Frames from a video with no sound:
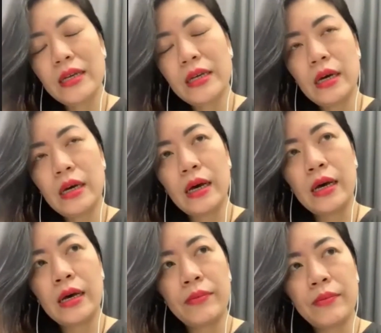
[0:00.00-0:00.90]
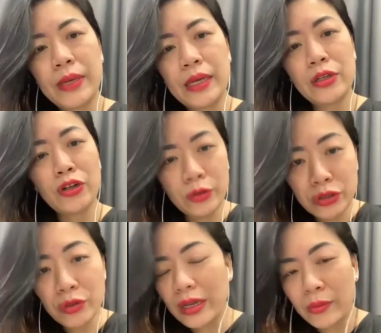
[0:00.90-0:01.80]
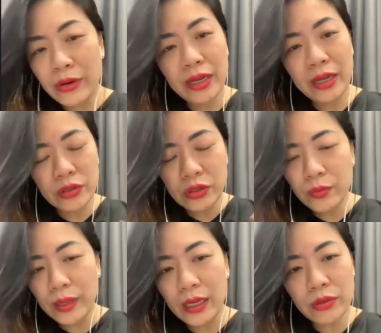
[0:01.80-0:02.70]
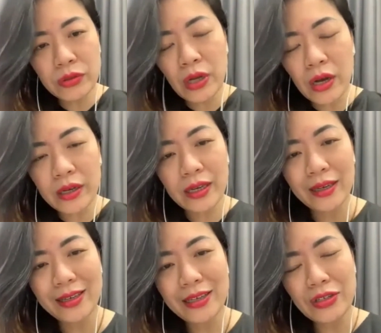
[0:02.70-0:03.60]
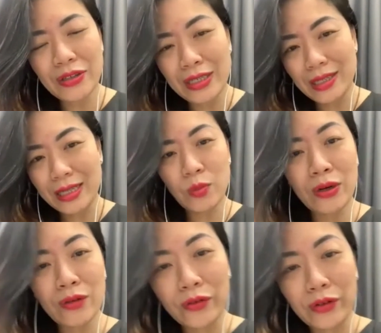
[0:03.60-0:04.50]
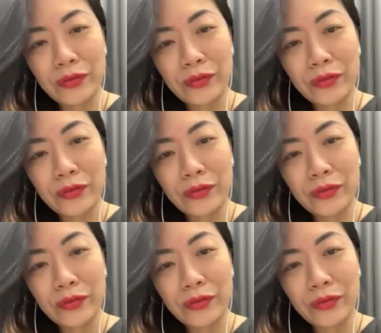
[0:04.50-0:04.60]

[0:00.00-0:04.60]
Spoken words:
But we're still collaborating, we're still meeting, we're still talking, so that's wonderful.